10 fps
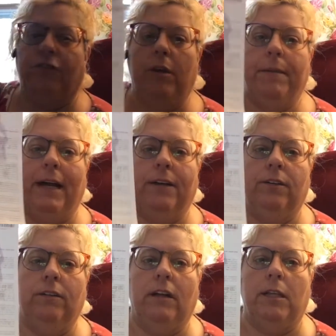free
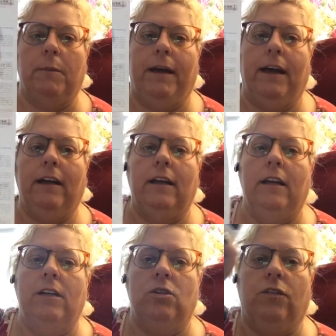pattern on the back.
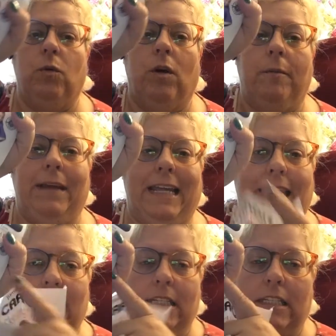So if you want to make
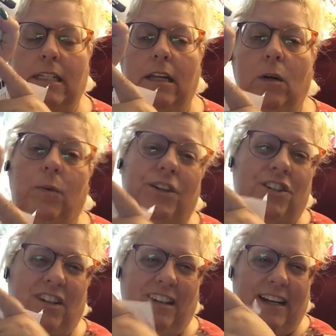this,
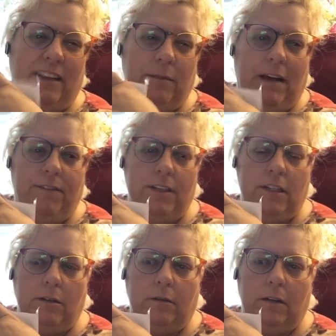which a lot of them have
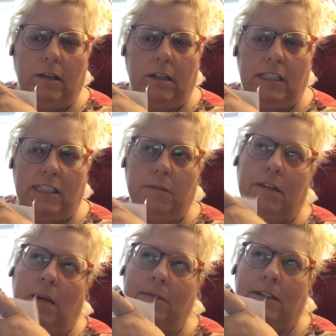this,
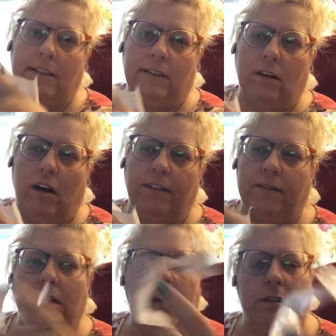sometimes it's a scarf,
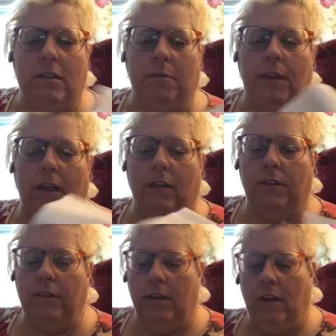sometimes it's something
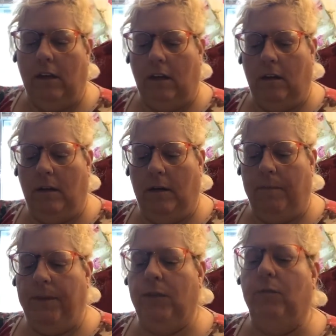else.
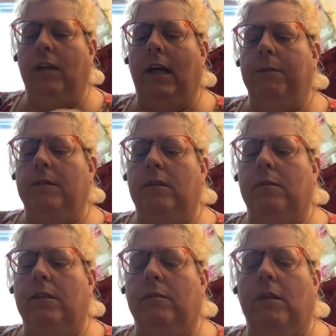This one happens to
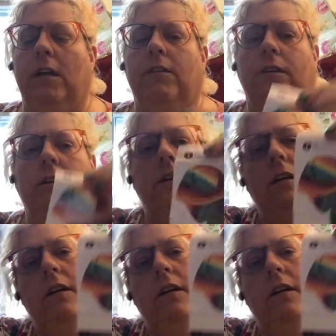be some kind of